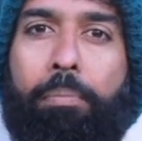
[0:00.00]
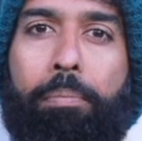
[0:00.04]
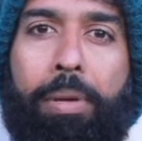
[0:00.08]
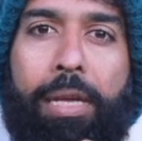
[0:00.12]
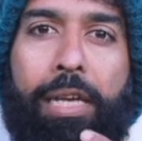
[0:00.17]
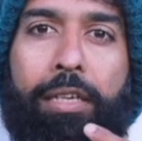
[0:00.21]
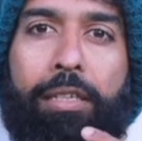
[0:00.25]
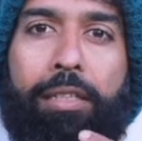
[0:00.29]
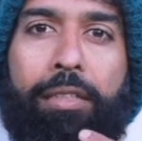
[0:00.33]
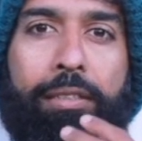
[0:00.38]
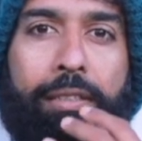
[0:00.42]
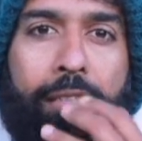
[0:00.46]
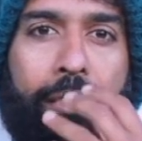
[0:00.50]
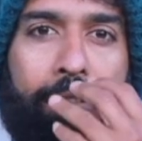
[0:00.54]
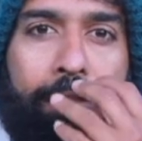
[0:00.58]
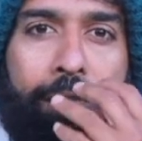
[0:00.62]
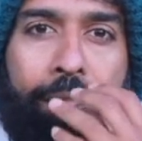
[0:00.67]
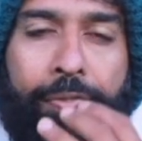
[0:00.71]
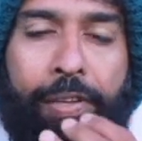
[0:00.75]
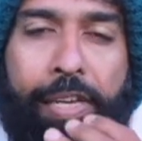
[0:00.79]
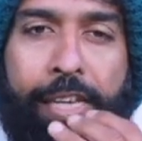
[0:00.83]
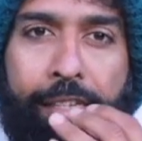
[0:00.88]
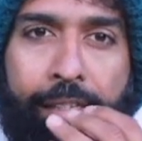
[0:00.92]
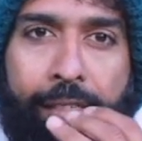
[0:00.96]
because
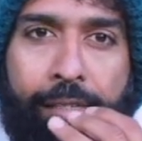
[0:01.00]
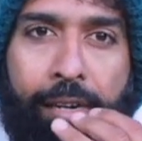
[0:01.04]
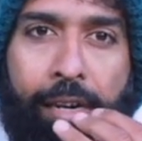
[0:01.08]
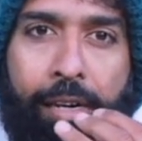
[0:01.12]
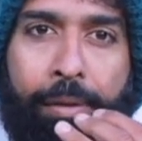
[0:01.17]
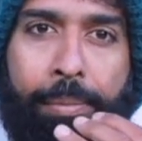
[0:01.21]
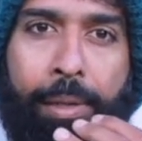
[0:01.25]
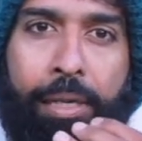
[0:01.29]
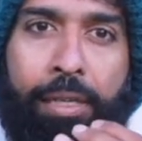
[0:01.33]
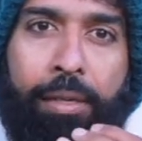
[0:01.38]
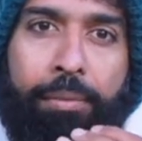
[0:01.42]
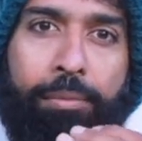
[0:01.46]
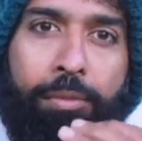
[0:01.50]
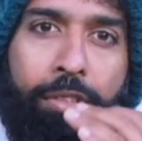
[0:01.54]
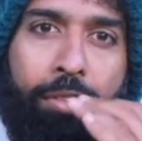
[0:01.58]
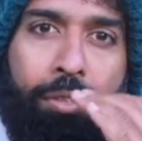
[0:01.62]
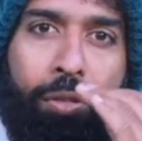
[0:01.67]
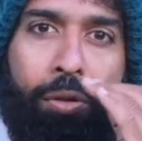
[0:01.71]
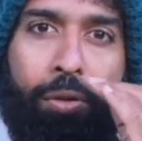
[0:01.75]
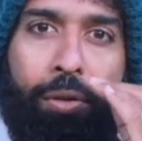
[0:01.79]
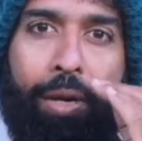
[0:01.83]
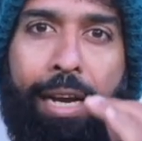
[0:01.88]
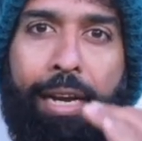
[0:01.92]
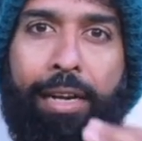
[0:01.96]
his face had become
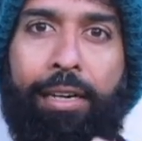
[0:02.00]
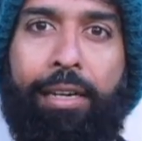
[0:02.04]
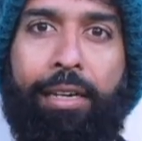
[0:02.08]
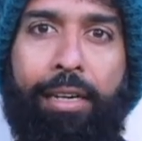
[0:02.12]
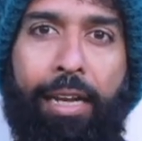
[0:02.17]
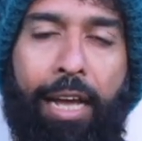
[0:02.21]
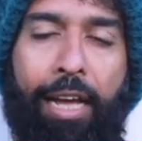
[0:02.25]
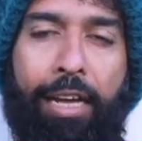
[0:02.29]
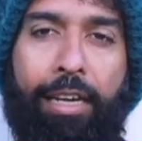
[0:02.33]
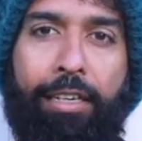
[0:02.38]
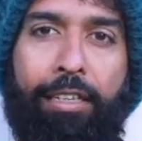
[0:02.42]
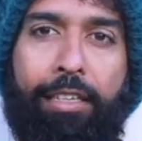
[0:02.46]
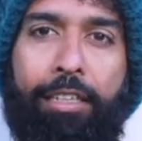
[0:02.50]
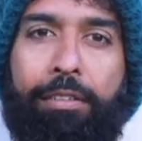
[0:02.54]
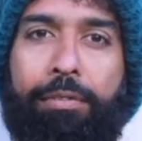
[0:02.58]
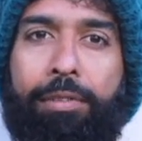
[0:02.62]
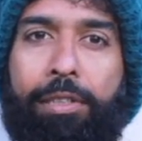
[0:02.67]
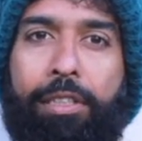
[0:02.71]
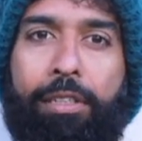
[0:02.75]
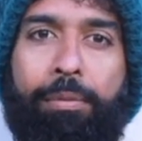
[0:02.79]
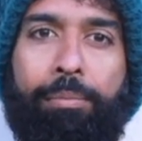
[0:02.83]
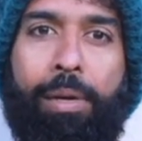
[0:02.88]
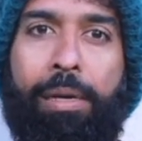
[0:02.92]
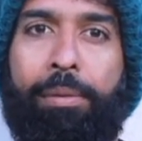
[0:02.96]
so entangled
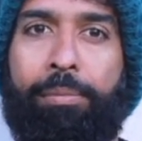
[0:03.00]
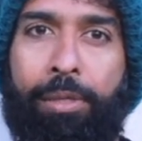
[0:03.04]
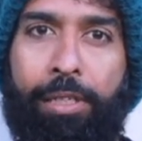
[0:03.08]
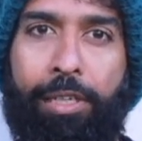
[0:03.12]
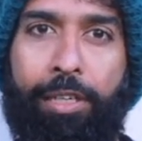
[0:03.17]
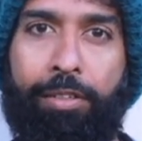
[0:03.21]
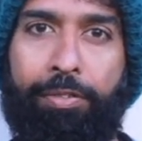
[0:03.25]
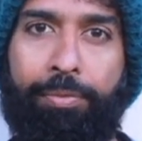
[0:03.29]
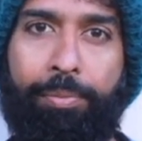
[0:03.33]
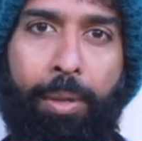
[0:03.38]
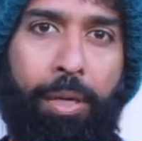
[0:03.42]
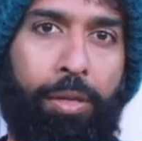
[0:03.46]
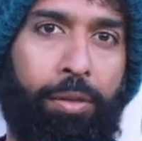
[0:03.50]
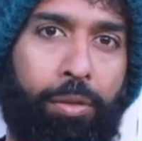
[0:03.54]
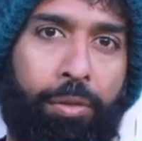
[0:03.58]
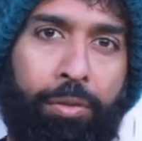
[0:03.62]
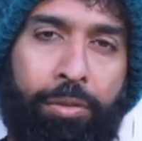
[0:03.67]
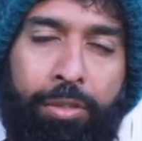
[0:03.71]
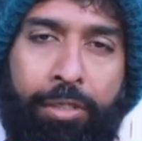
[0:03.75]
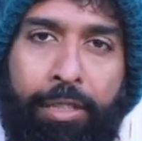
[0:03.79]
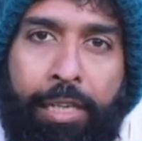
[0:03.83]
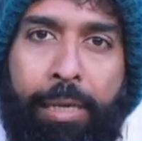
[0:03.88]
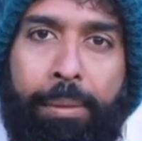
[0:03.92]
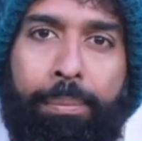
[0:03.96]
with the memory of my
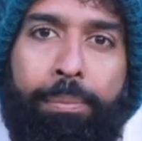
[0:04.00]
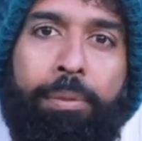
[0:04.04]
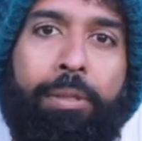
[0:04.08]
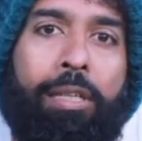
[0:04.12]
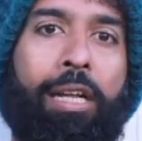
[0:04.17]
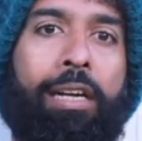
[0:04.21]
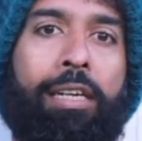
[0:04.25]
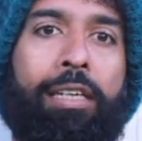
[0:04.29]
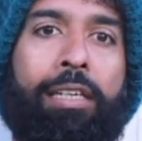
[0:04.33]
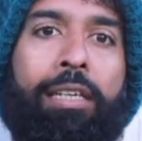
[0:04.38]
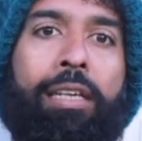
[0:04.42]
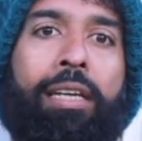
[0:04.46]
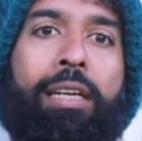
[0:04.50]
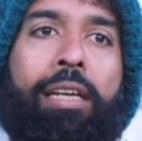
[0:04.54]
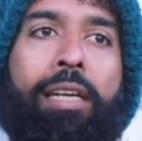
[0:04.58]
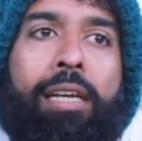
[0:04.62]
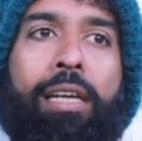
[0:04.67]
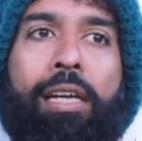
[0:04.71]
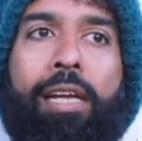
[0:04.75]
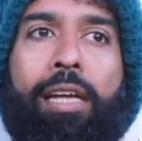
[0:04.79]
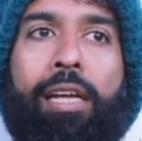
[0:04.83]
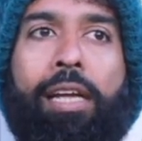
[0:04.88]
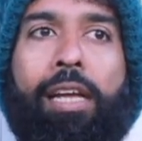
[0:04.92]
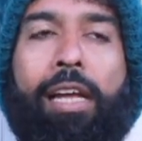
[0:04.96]
own rape that it
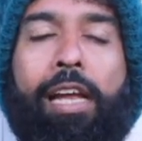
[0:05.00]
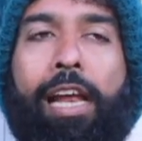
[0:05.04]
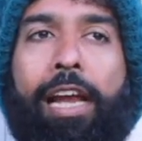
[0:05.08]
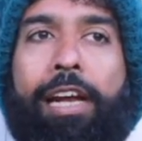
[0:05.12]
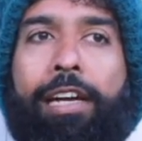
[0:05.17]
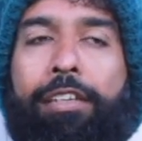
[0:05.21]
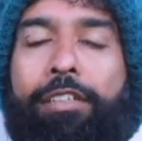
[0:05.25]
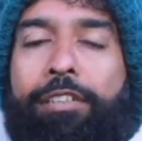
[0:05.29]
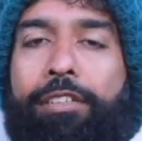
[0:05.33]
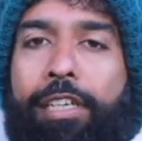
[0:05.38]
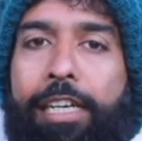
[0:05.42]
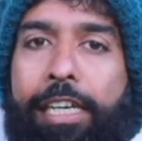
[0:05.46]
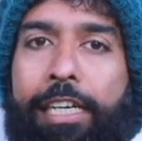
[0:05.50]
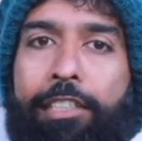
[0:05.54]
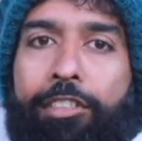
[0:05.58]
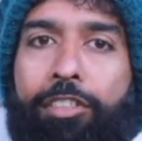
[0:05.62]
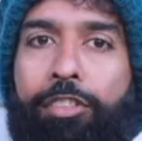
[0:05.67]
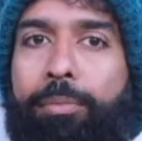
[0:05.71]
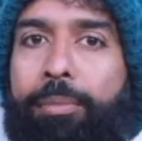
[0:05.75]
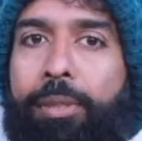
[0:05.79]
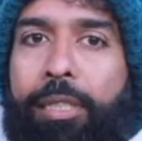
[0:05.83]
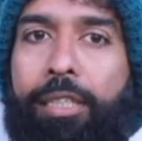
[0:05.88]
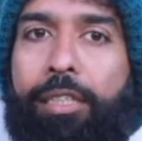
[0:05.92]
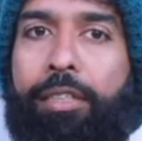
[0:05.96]

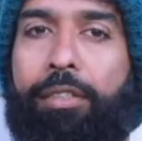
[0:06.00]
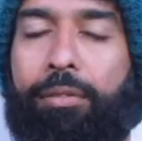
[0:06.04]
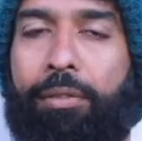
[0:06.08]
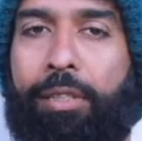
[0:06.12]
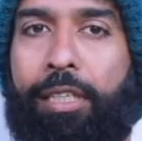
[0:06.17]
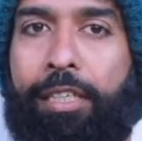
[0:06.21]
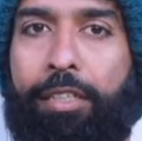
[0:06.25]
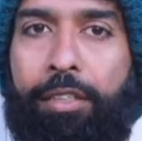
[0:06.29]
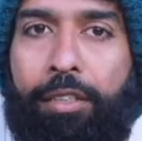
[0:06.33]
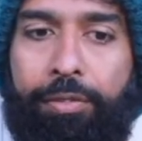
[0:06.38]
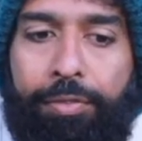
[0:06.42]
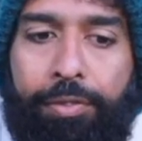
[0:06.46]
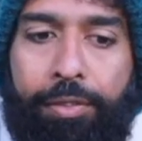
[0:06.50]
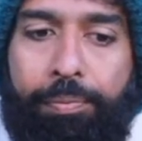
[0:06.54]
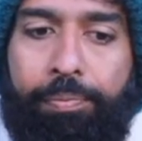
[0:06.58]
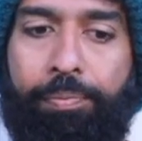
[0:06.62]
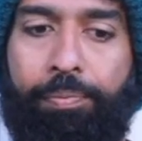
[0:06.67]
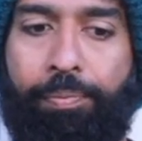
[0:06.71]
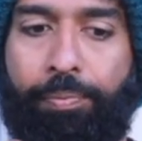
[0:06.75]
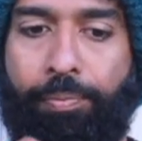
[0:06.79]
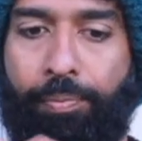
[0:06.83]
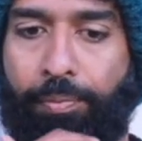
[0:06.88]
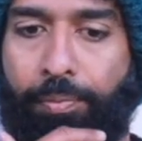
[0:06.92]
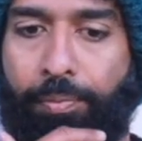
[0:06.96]
enraged me to think of him.